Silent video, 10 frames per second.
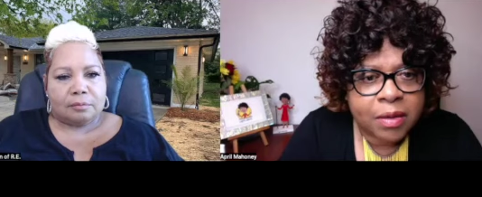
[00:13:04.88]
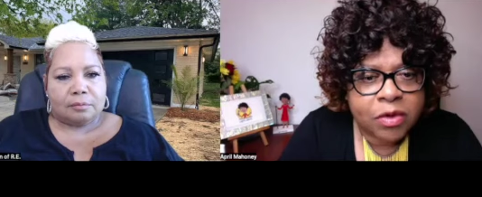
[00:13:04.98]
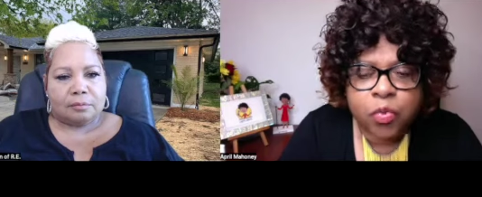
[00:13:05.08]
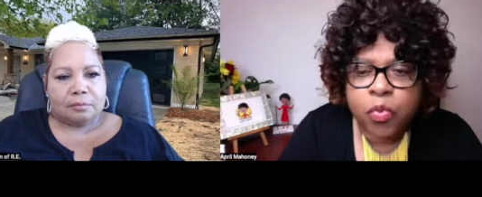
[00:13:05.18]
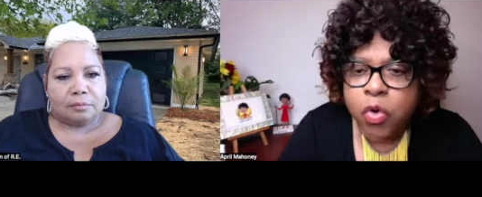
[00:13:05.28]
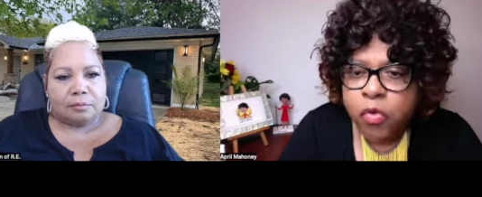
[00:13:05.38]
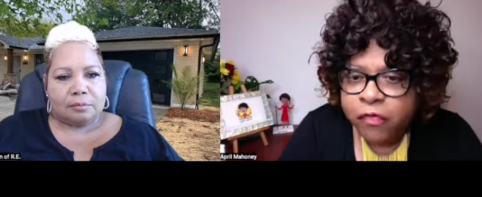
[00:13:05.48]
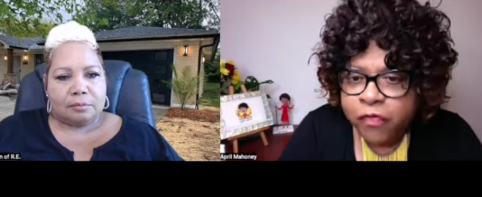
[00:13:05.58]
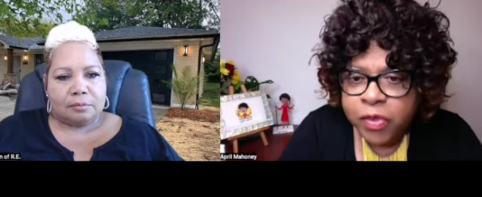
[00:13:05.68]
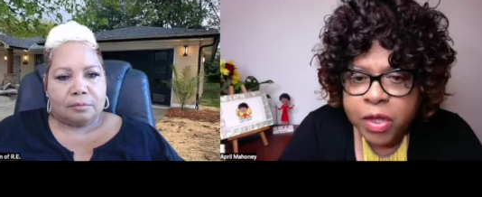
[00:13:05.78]
Speaker 1: The
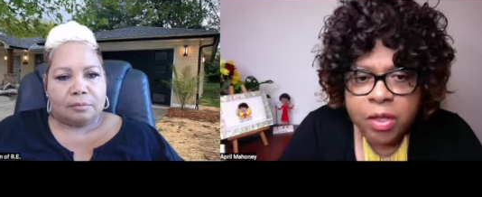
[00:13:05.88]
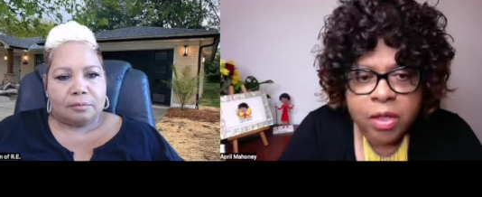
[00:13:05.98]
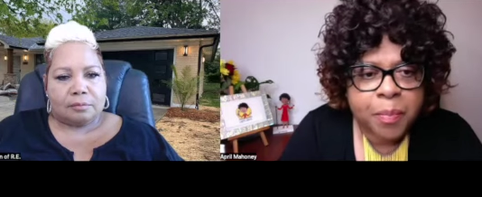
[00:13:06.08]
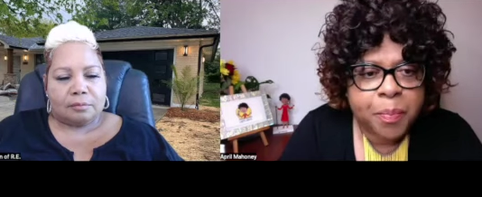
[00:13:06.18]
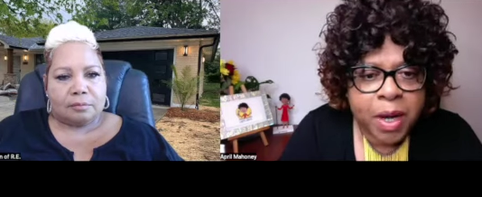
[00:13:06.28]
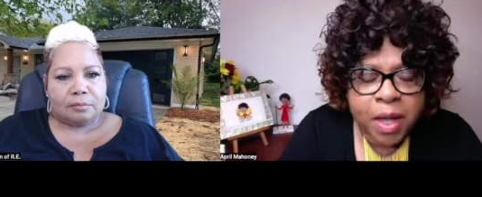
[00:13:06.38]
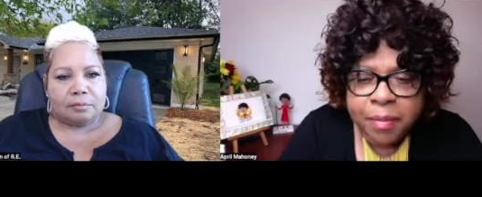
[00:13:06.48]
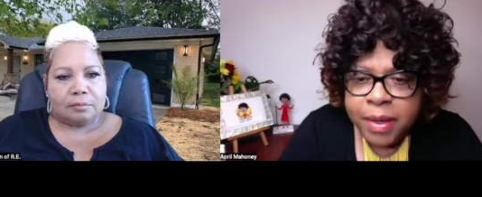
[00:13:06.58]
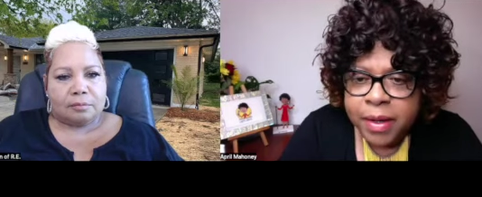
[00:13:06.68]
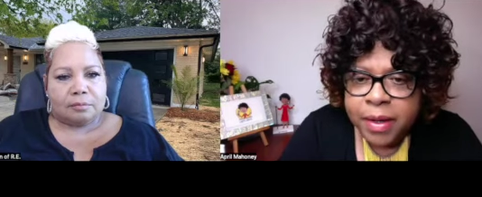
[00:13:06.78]
roof, the
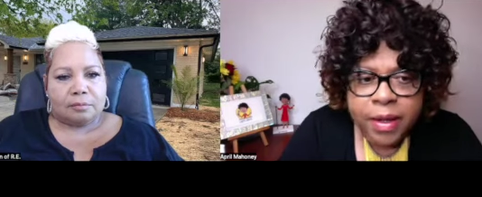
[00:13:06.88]
plumbing.